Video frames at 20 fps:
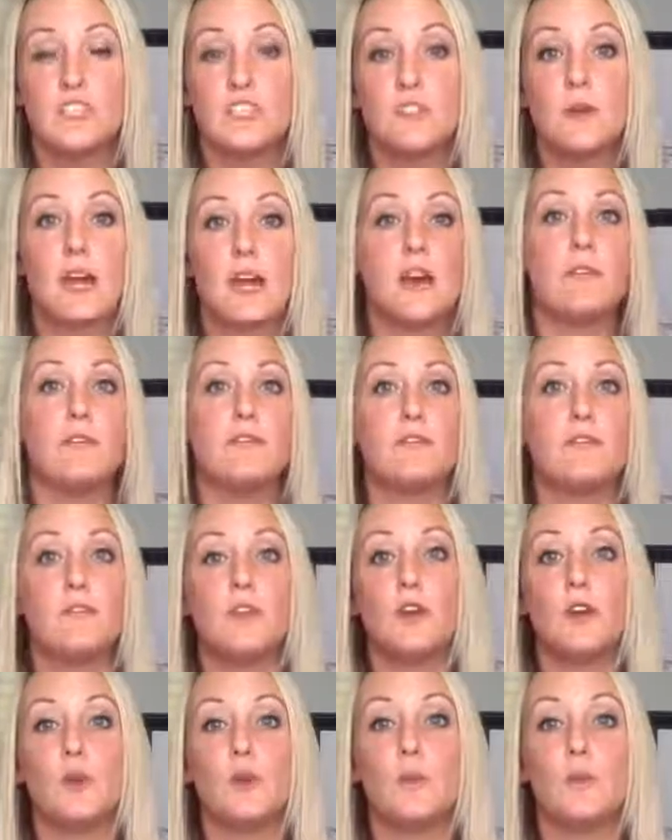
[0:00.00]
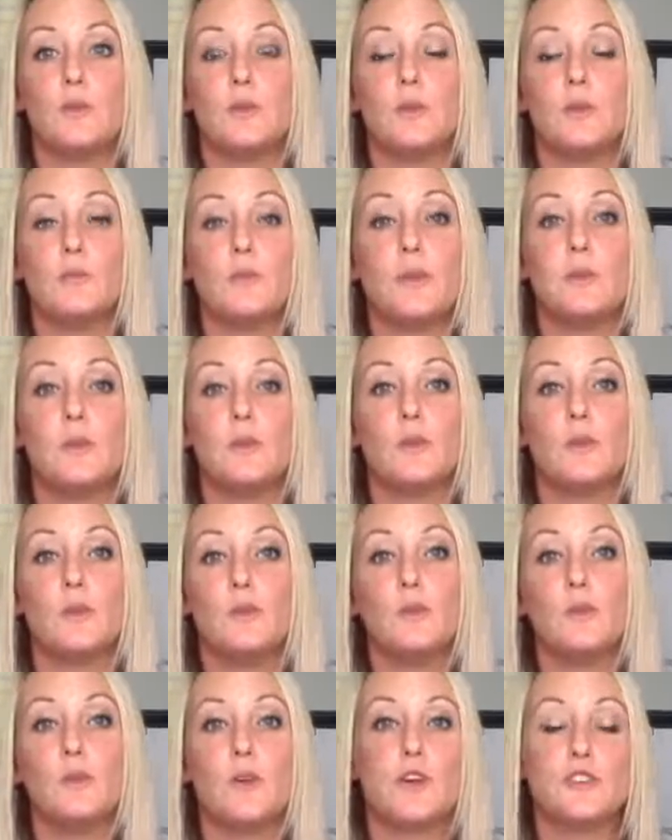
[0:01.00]
Did you have, people
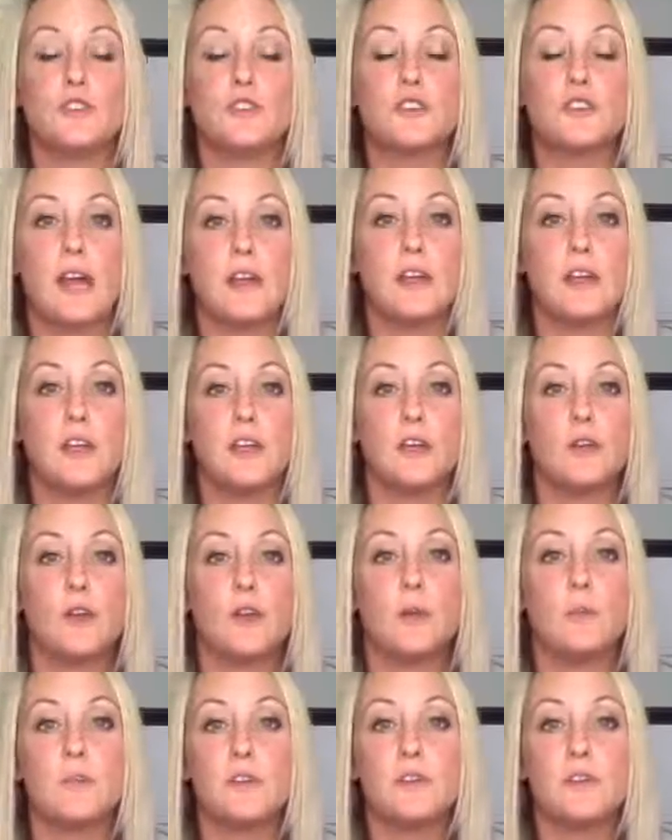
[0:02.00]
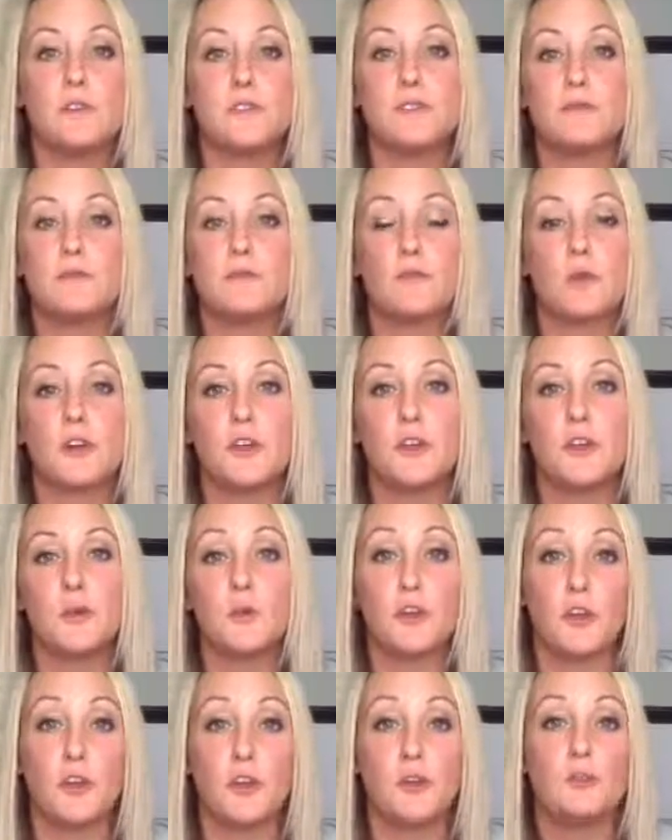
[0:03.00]
who were tracking your numbers for you?
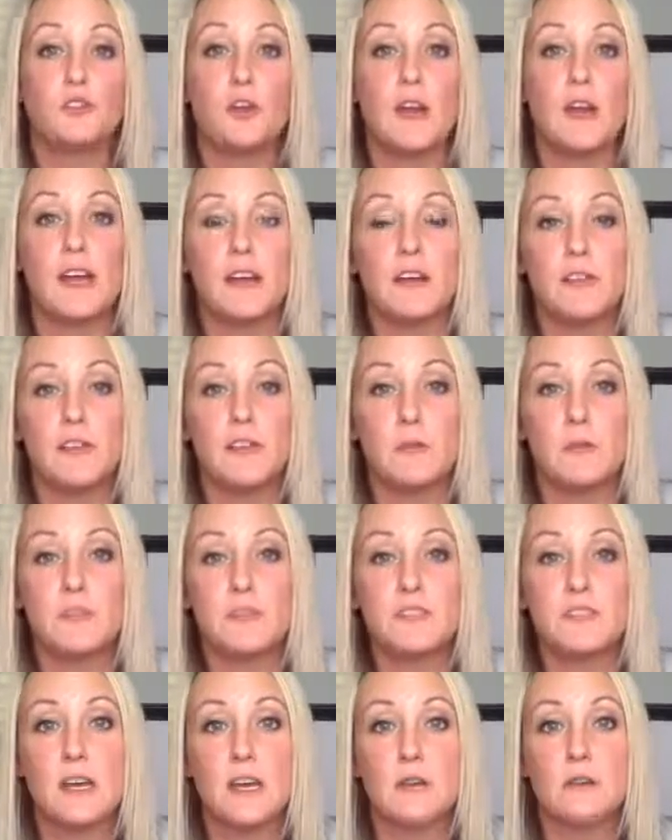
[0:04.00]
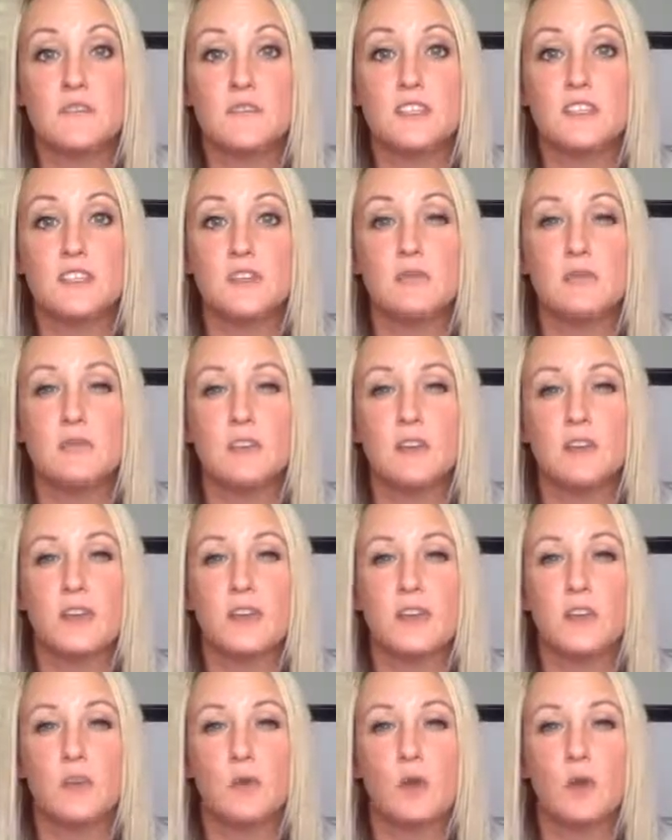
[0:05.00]
Were you tracking them yourselves? Did you feel
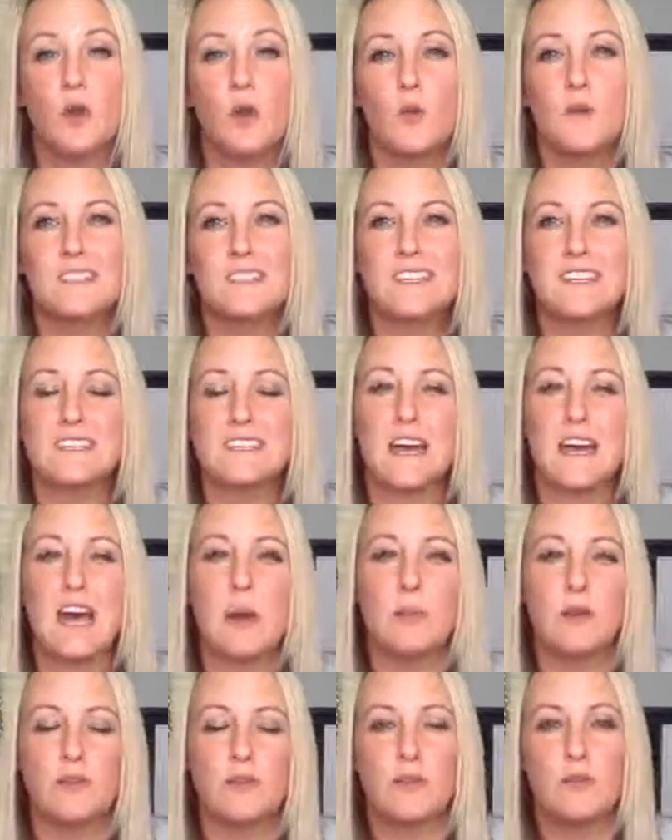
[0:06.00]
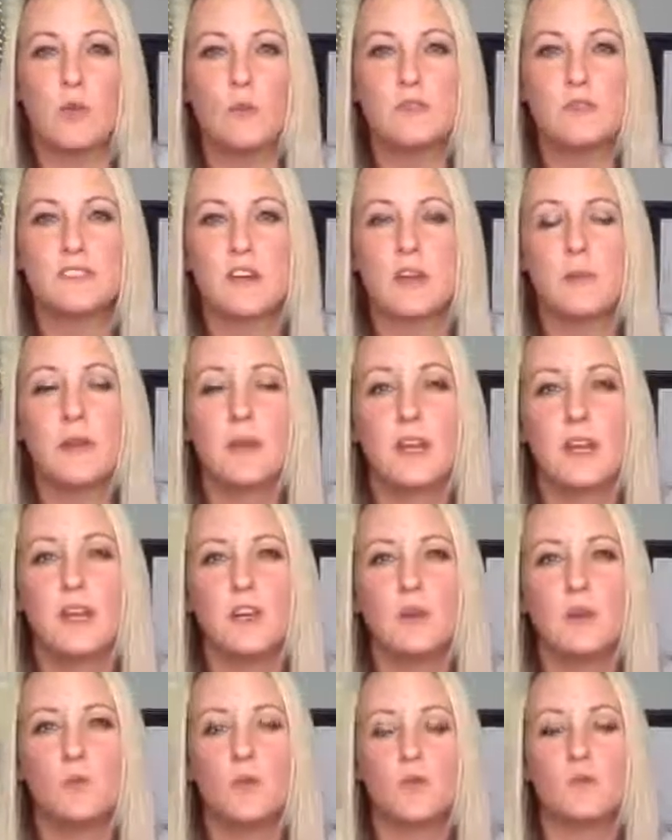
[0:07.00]
like you were always on top of what was coming in
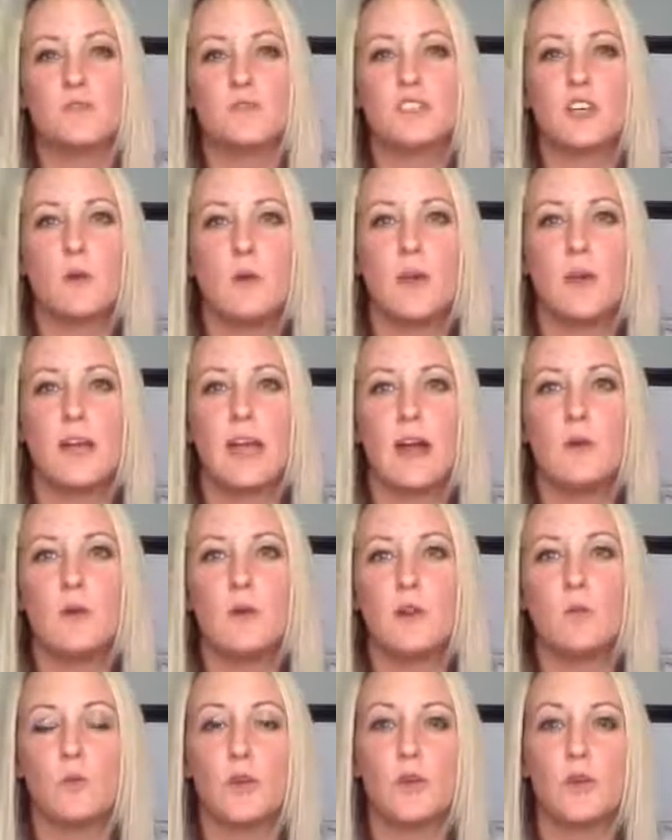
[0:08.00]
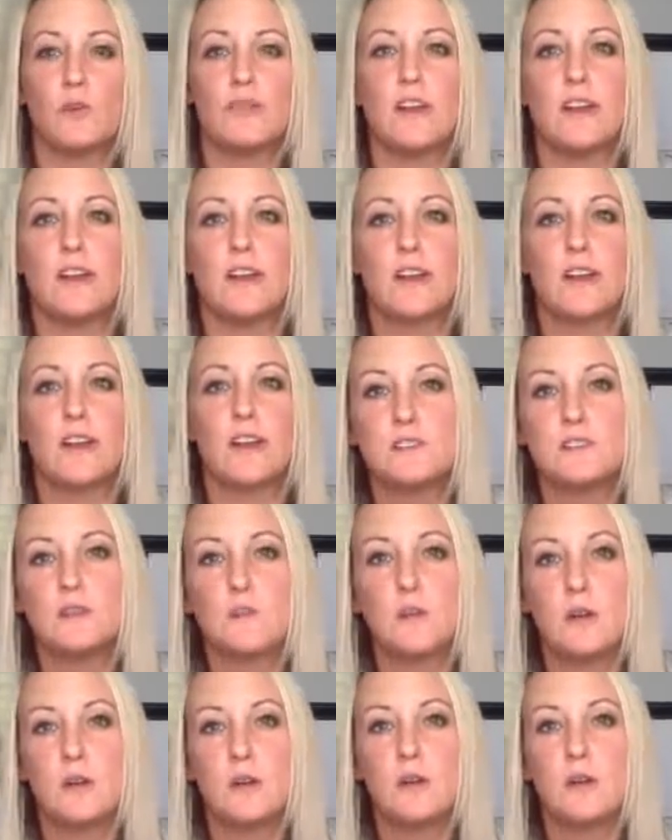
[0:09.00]
and what was going out and where your finances
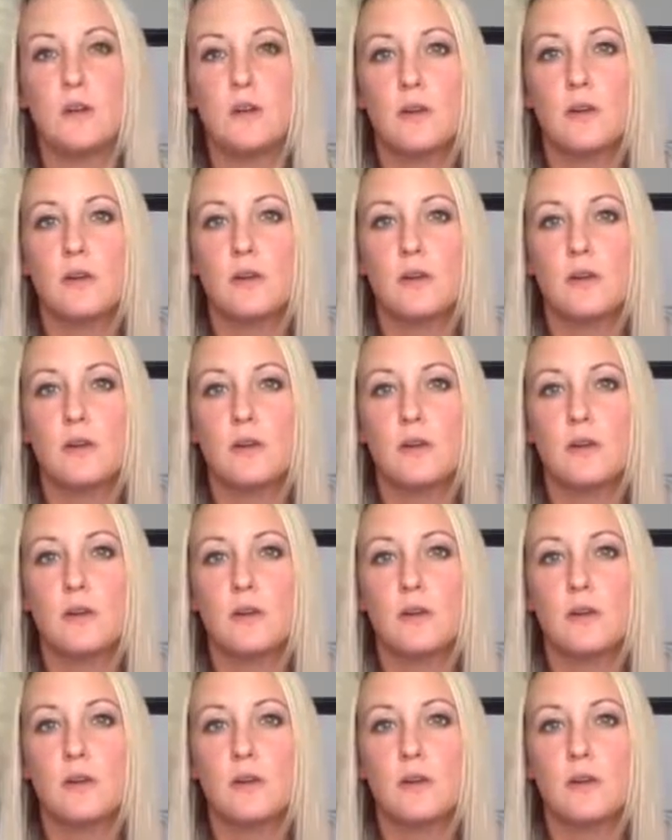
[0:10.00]
were?